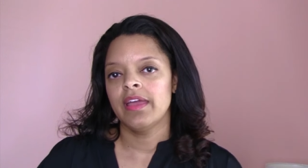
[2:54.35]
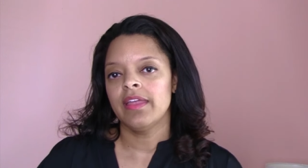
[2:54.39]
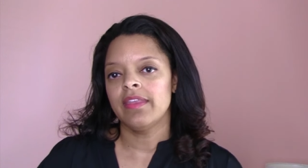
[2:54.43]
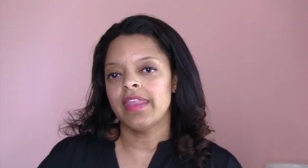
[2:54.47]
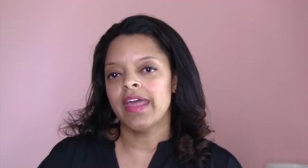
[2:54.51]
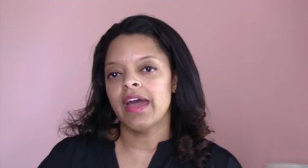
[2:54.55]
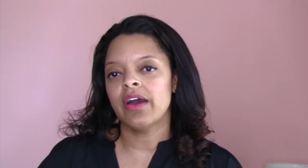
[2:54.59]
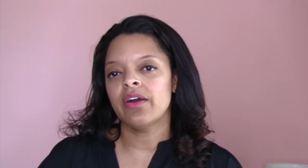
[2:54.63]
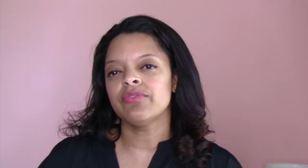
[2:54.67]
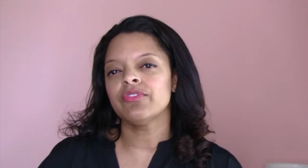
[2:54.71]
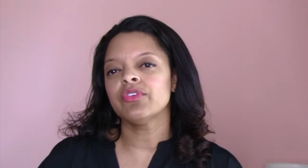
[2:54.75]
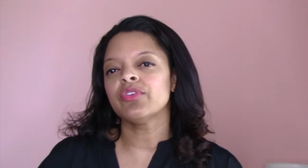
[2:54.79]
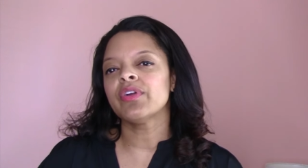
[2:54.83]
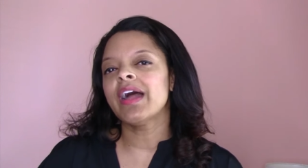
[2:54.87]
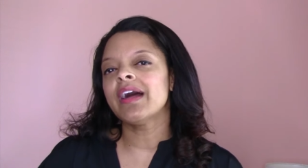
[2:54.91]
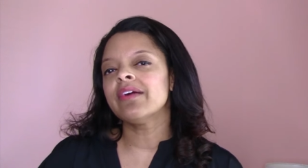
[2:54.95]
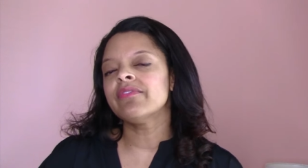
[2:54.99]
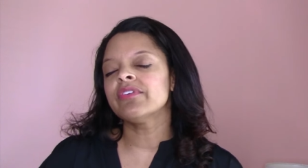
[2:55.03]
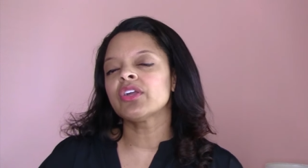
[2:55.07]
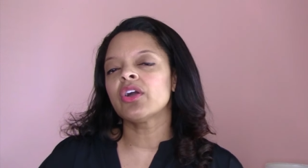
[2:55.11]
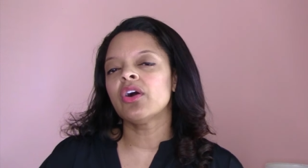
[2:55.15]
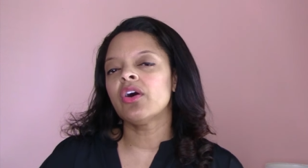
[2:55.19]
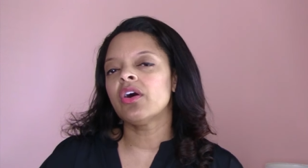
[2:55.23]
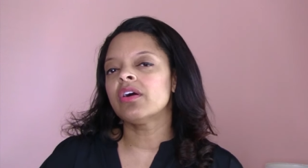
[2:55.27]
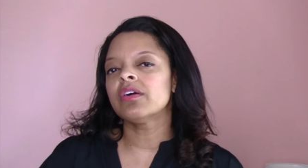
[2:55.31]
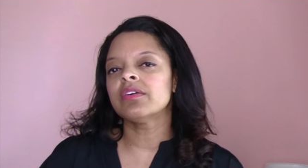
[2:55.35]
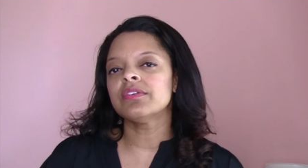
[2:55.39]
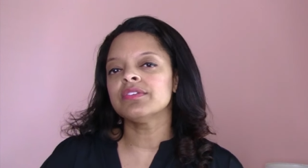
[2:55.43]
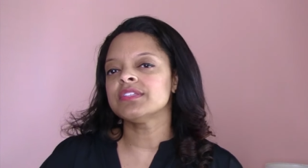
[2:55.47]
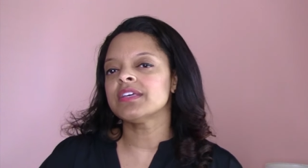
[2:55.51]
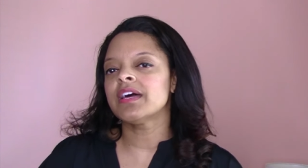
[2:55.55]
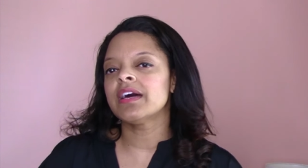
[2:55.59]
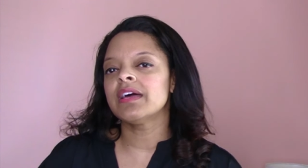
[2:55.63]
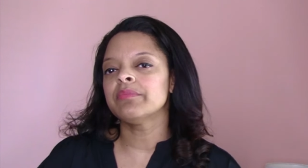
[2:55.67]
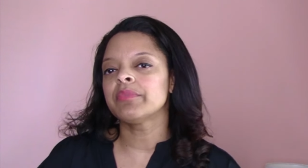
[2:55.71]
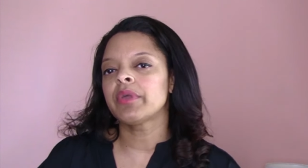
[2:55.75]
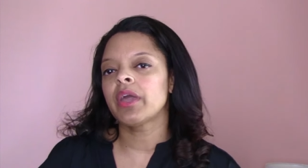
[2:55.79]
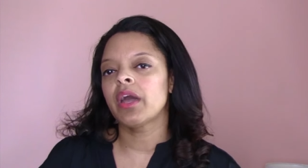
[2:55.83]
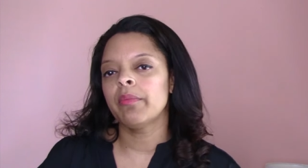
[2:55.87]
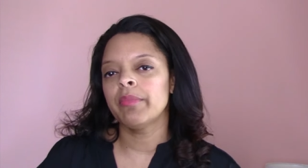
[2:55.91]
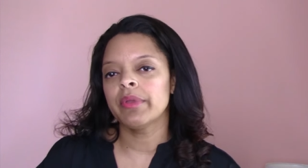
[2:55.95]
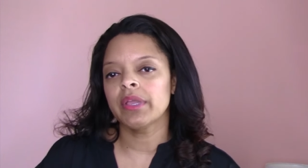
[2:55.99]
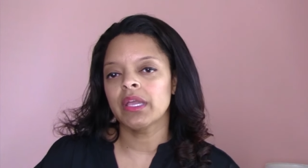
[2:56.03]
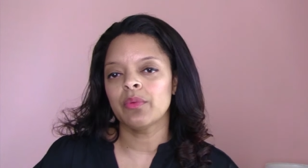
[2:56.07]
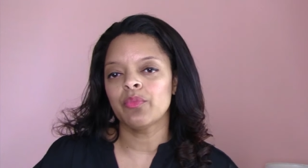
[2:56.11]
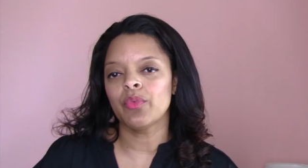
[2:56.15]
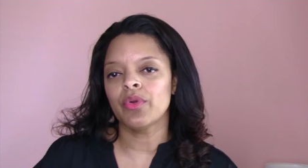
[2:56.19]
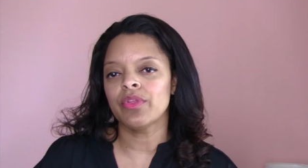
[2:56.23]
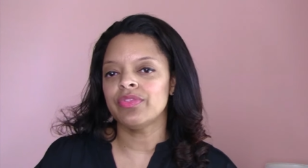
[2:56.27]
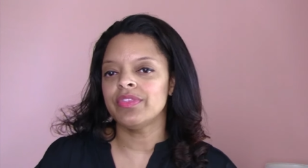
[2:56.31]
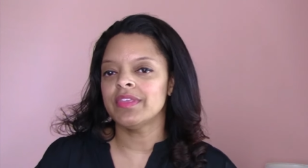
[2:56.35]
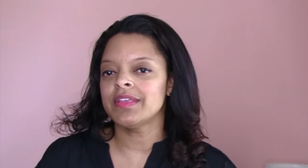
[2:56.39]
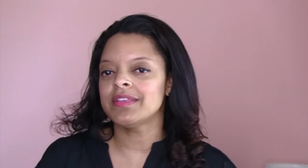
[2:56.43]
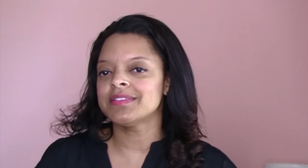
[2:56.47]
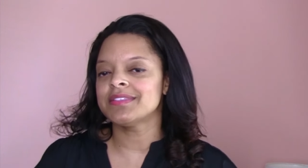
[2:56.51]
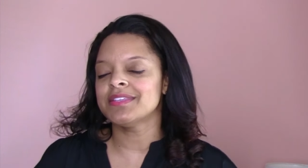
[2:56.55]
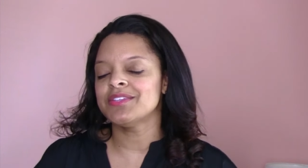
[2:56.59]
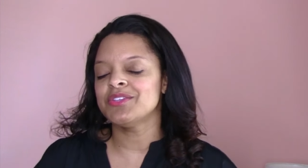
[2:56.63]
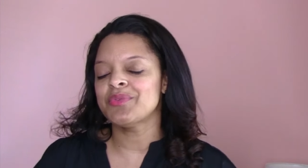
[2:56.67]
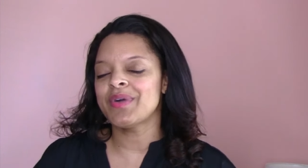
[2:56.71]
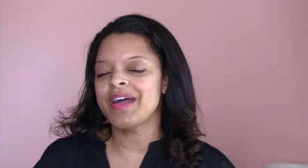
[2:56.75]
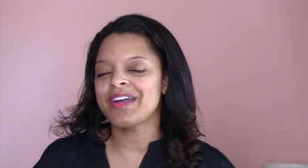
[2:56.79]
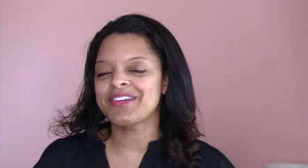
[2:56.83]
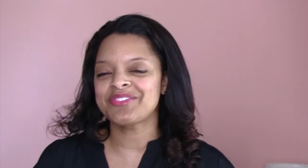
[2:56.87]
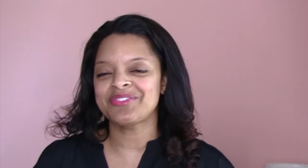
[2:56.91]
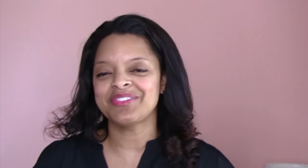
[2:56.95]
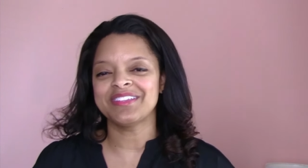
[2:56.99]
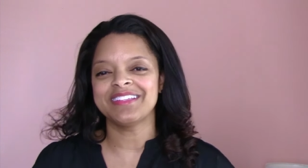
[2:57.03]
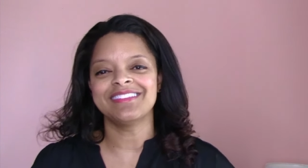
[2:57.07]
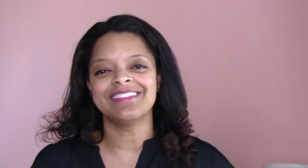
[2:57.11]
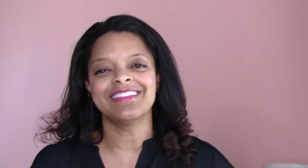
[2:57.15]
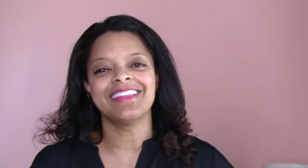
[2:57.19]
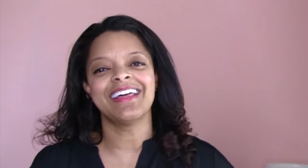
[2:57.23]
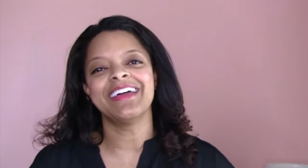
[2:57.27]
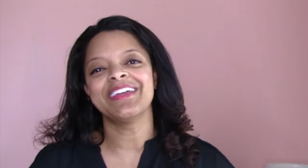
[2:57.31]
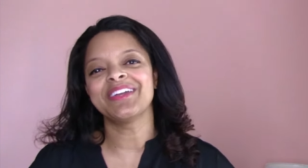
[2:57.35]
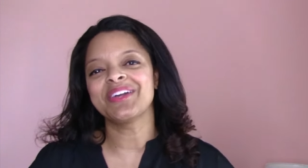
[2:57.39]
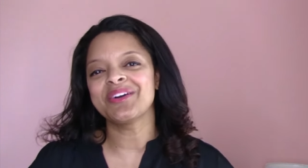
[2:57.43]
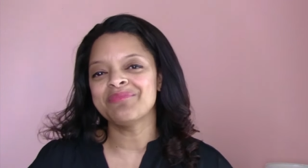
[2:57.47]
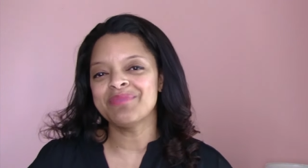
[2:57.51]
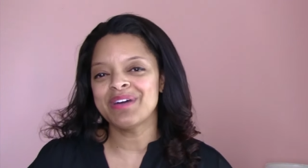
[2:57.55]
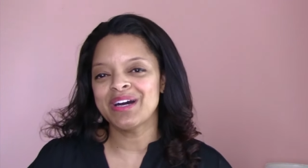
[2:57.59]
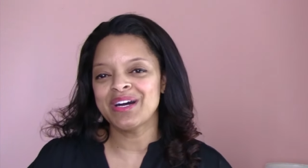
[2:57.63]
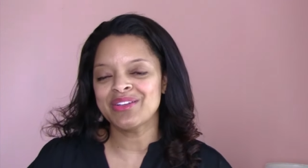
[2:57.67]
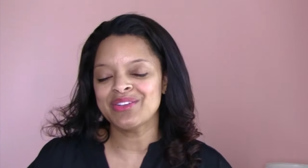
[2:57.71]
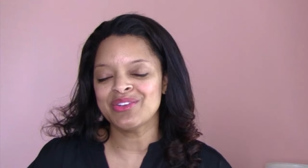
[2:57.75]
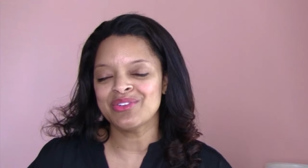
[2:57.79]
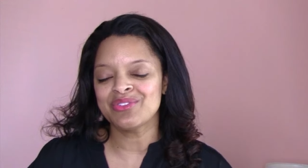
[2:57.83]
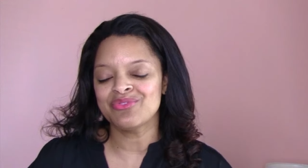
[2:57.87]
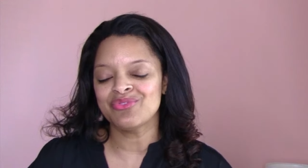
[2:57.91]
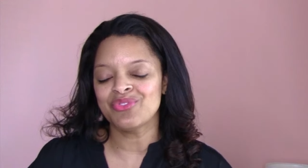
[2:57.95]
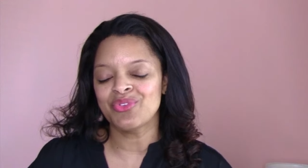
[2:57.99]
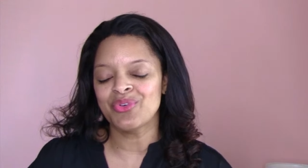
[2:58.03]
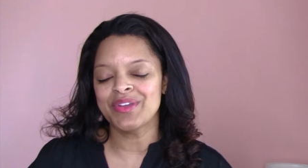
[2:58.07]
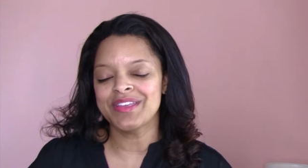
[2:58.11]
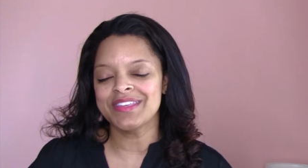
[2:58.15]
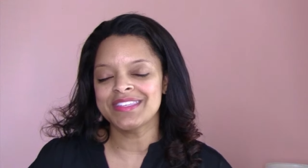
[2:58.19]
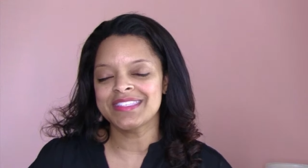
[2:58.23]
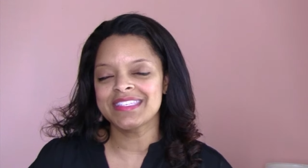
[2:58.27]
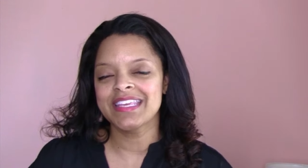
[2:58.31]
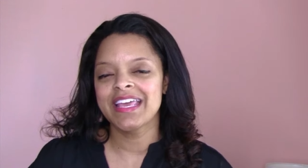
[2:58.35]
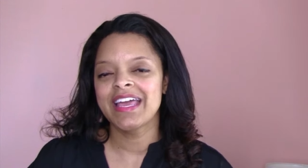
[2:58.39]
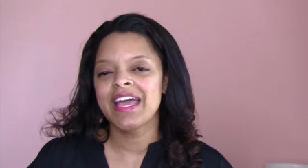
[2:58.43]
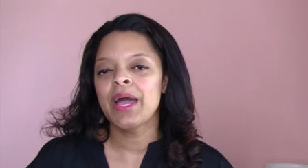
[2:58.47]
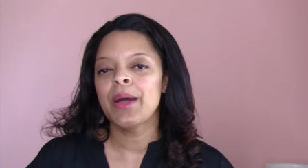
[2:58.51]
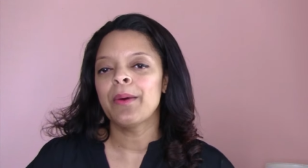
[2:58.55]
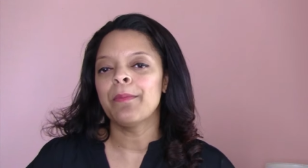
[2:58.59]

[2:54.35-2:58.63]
Now, if you're having a hard time coming up with things that you actually like about your voice,